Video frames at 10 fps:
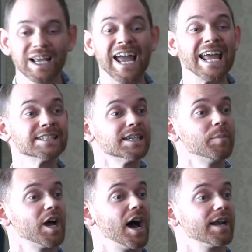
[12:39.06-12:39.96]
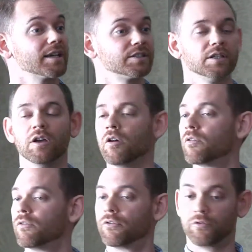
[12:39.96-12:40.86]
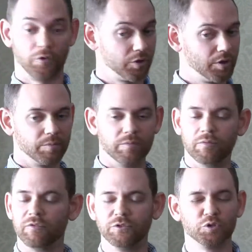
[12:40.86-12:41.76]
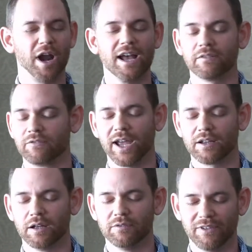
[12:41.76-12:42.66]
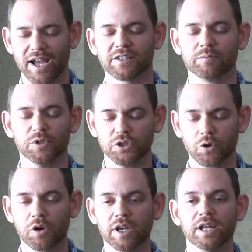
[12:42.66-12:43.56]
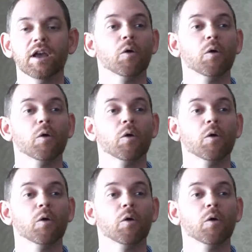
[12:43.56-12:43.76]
Antibiotics, for the vast majority,